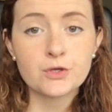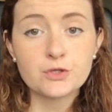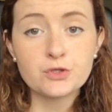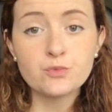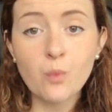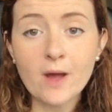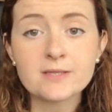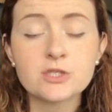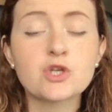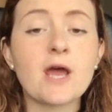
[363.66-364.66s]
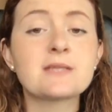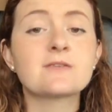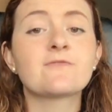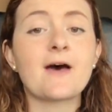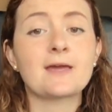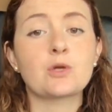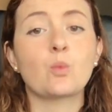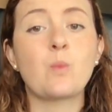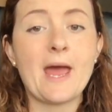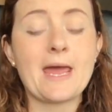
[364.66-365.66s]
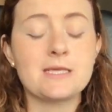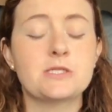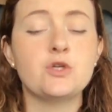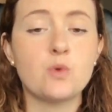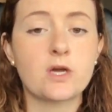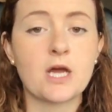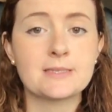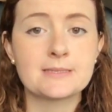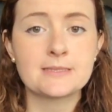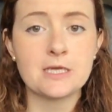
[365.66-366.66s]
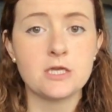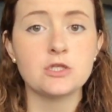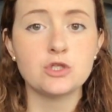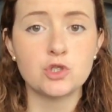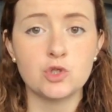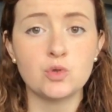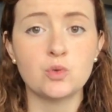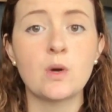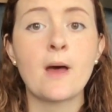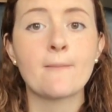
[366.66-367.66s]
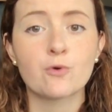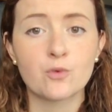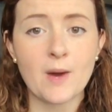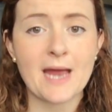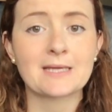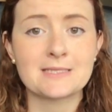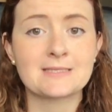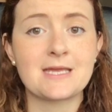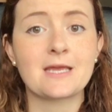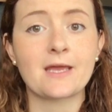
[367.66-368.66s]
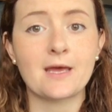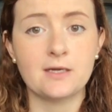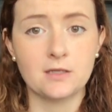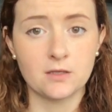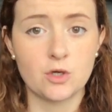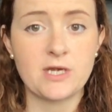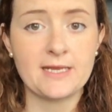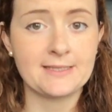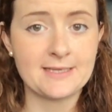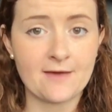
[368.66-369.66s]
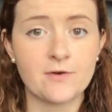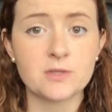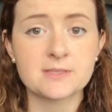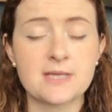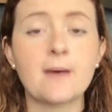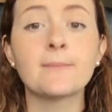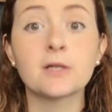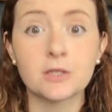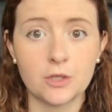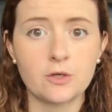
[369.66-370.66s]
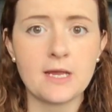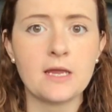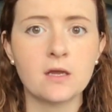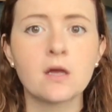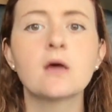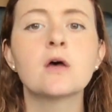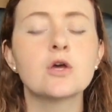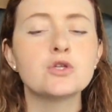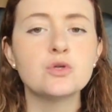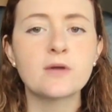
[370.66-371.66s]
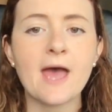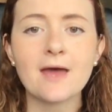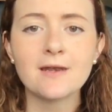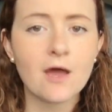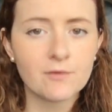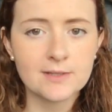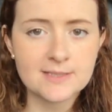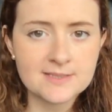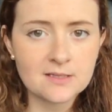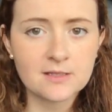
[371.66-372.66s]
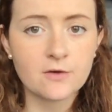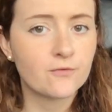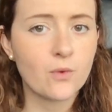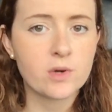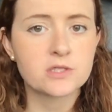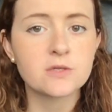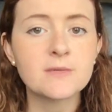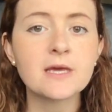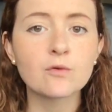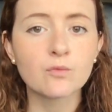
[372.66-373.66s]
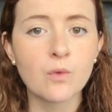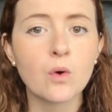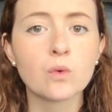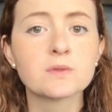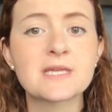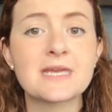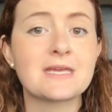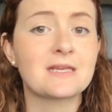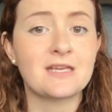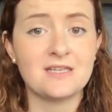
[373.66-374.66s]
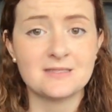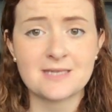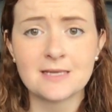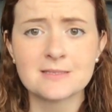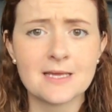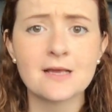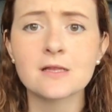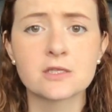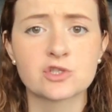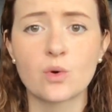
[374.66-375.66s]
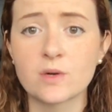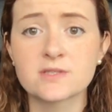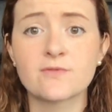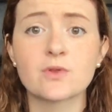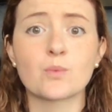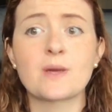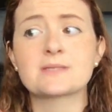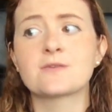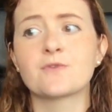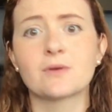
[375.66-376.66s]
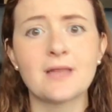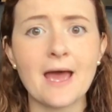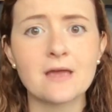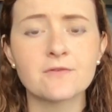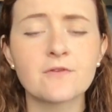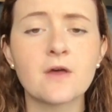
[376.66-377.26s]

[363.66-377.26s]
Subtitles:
You want to try to find a way to continue practicing and learning. Never stop learning. You cannot realistically afford to be enrolled in an intense English course for the rest of your life.